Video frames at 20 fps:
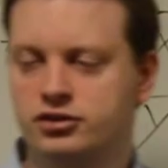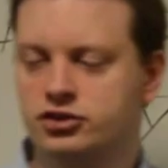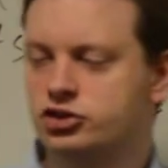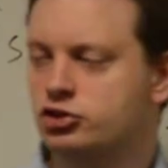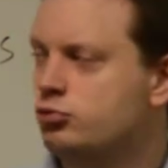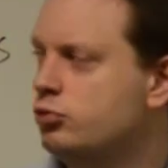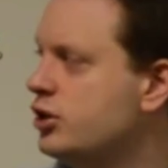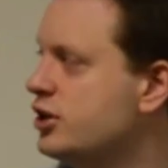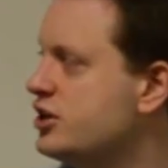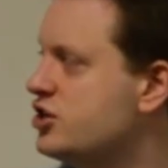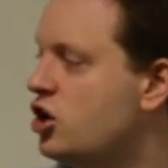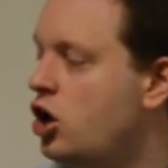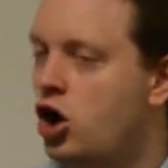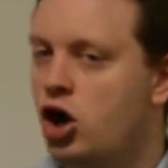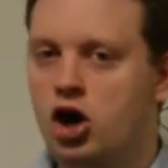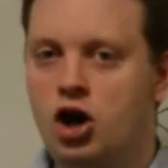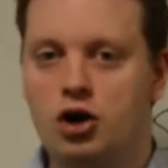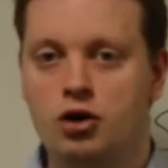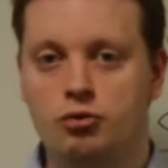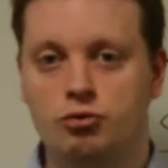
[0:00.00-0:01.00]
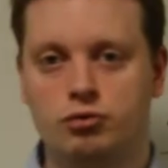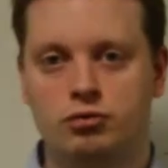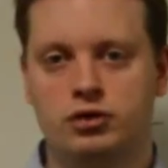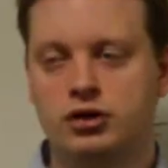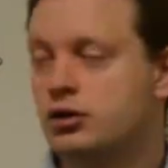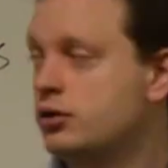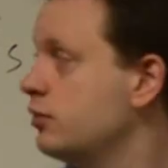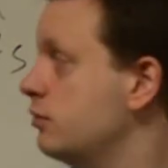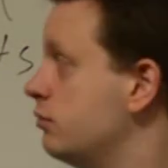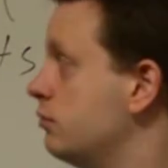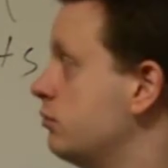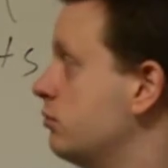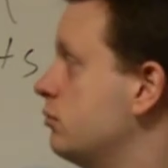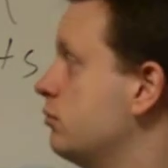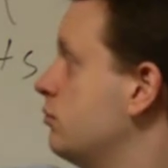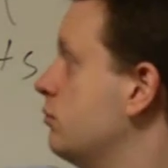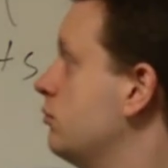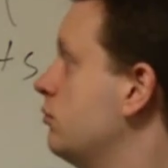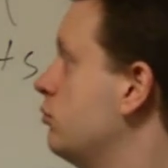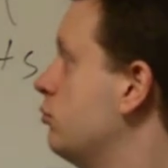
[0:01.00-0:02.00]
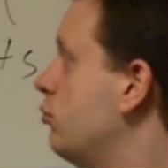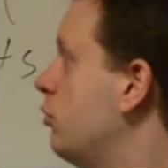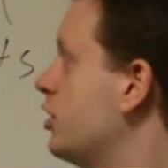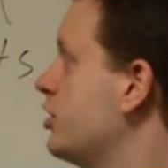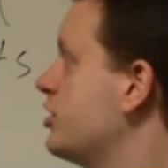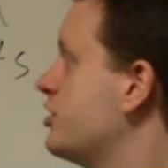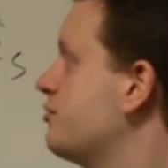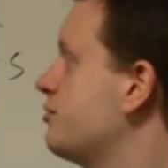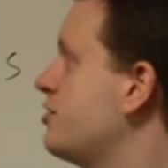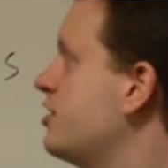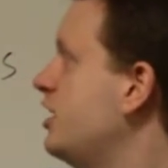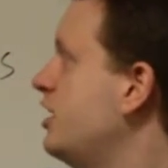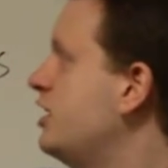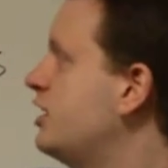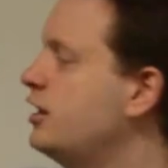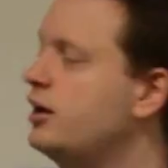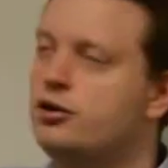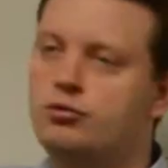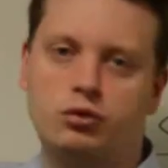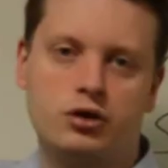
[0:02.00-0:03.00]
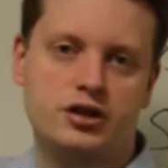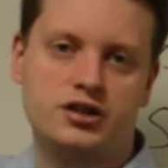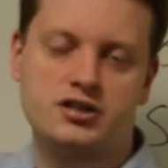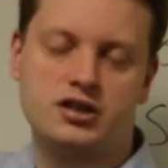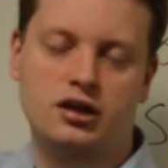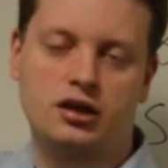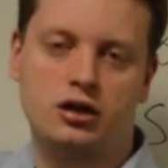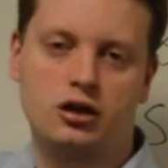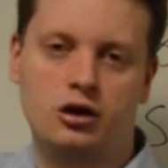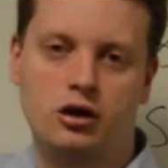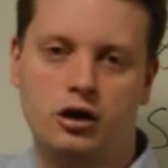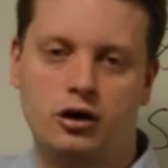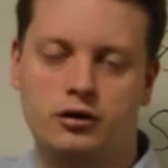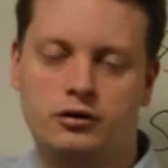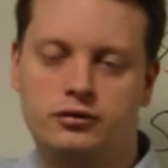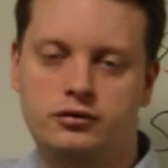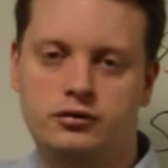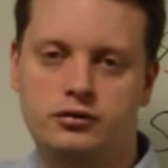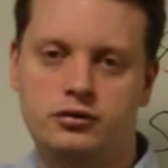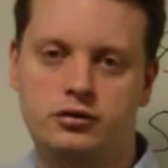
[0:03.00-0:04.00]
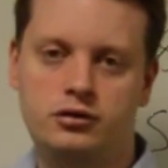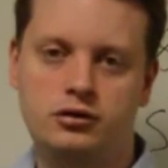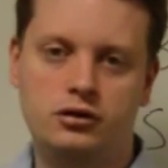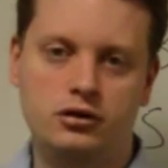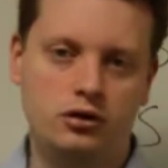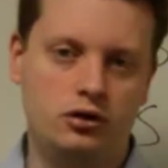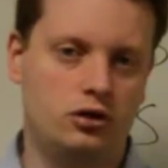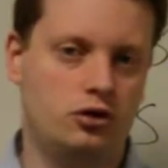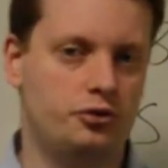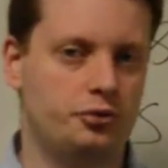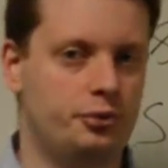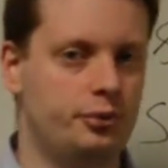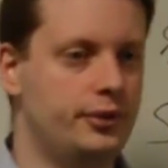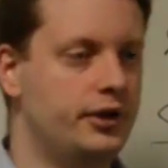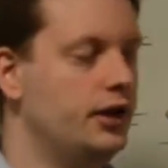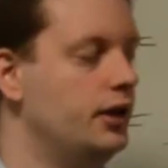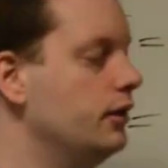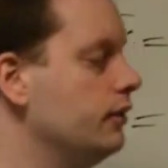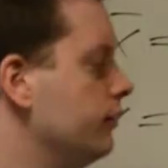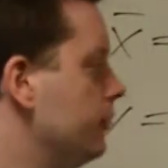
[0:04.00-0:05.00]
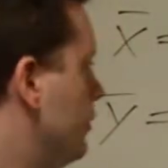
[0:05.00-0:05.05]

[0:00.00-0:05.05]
what is R, what is theta, and what is little r? Well,